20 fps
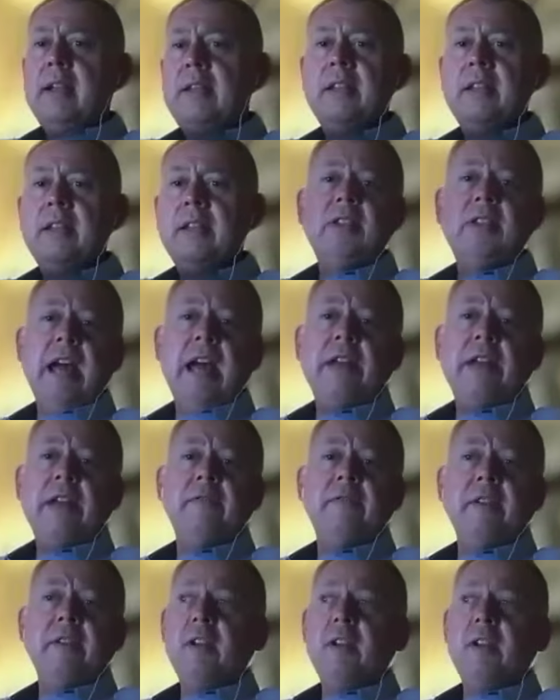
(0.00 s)
and things to
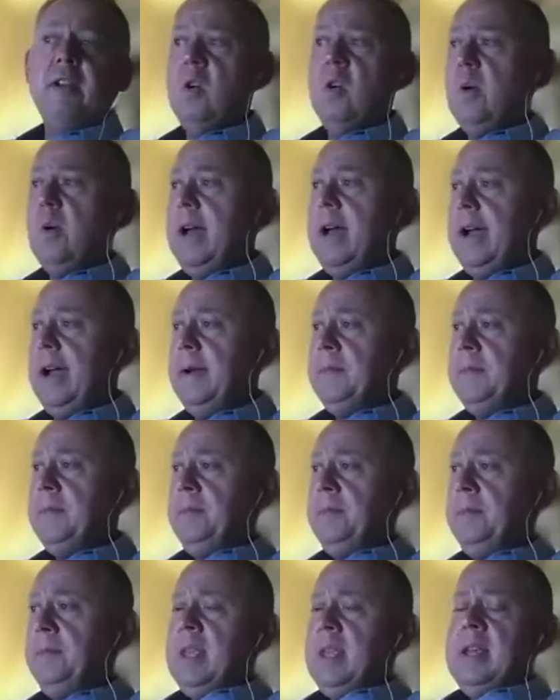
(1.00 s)
atrophy and go away.
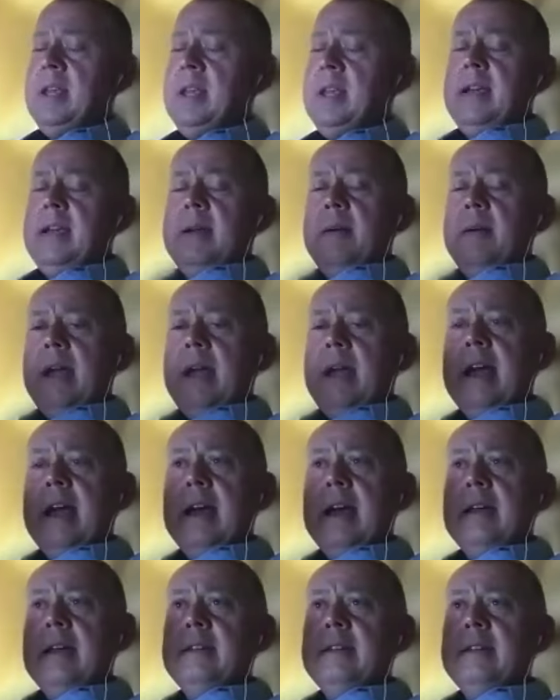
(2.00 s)

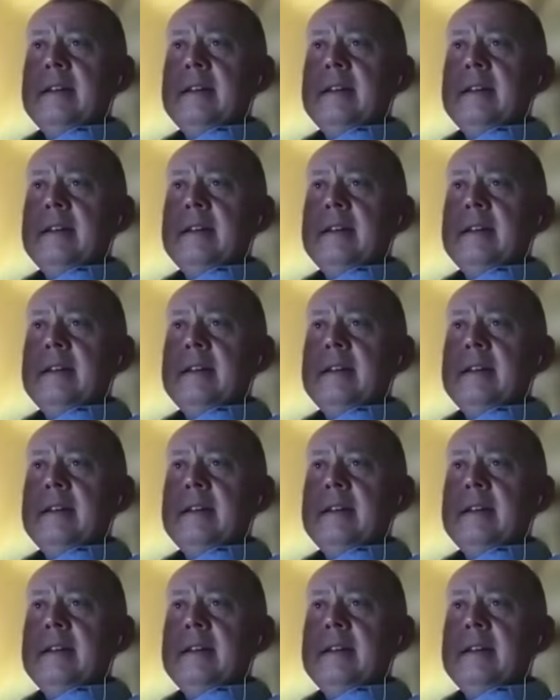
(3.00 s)
And